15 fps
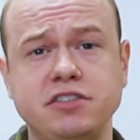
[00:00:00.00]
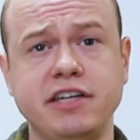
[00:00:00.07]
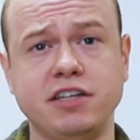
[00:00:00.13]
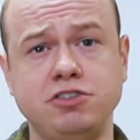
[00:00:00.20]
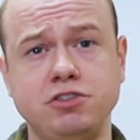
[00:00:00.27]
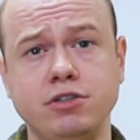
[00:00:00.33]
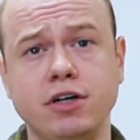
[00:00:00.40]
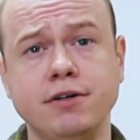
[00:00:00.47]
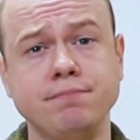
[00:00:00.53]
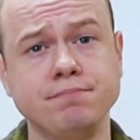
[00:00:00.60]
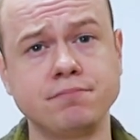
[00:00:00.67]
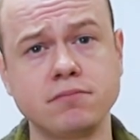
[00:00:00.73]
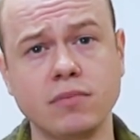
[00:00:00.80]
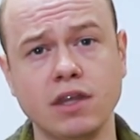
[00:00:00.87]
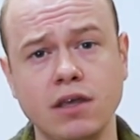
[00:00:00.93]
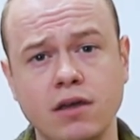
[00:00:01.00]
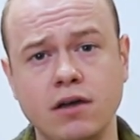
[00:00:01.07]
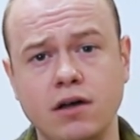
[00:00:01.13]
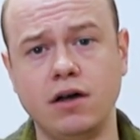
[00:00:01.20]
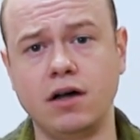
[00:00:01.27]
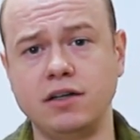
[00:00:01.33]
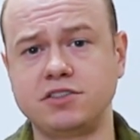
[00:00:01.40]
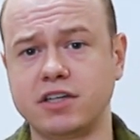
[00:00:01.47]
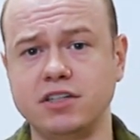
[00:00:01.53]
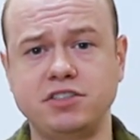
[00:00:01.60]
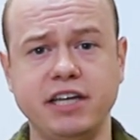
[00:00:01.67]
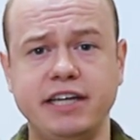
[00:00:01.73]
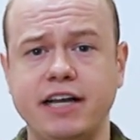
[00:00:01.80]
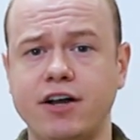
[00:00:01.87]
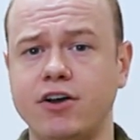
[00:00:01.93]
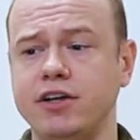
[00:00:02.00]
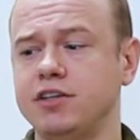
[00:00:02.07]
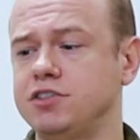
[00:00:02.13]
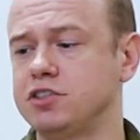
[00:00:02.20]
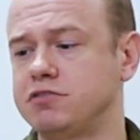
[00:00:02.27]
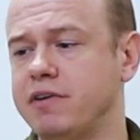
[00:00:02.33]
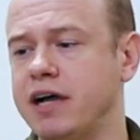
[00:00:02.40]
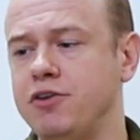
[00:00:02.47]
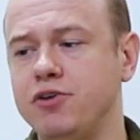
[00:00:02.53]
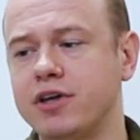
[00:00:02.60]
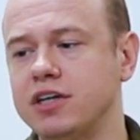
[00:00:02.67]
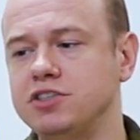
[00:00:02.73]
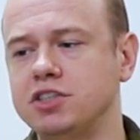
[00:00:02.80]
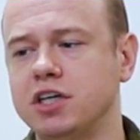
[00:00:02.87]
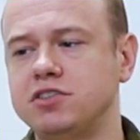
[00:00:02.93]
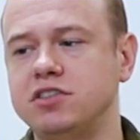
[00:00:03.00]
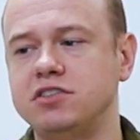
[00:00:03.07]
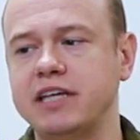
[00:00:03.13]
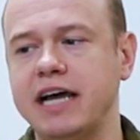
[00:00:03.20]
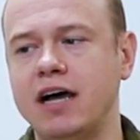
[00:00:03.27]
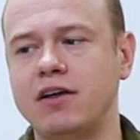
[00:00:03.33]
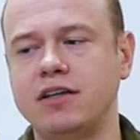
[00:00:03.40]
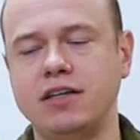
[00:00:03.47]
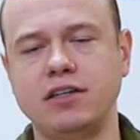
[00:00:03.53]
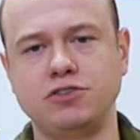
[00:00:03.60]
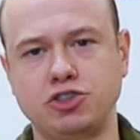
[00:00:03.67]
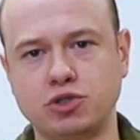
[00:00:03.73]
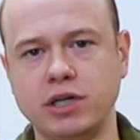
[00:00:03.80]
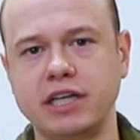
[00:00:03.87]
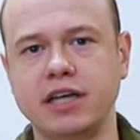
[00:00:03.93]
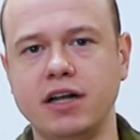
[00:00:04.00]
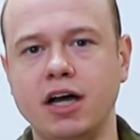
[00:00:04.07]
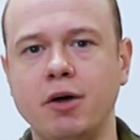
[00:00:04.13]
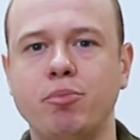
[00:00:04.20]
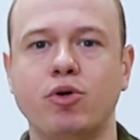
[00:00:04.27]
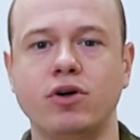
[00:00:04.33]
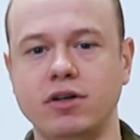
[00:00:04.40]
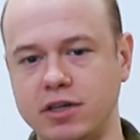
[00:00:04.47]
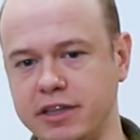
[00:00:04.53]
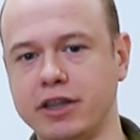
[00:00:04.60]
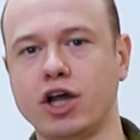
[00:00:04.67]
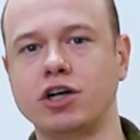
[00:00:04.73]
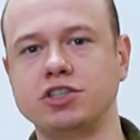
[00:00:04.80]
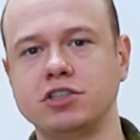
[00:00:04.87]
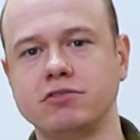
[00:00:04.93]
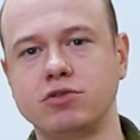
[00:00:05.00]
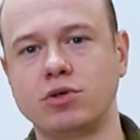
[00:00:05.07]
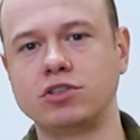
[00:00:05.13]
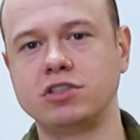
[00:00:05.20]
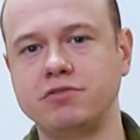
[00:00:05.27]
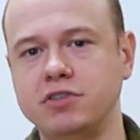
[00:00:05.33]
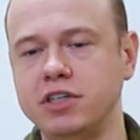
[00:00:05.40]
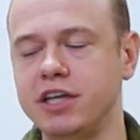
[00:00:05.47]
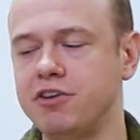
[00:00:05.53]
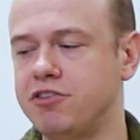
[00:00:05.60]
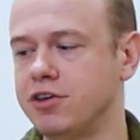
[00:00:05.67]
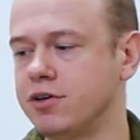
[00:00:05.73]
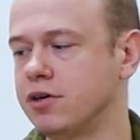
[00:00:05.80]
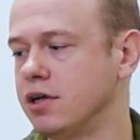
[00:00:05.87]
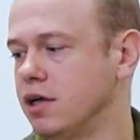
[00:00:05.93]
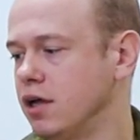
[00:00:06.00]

the Testudo uh, it's gonna take care of you just fine. You can adjust it down and shrink it up or enlarge it, of course, if you need to.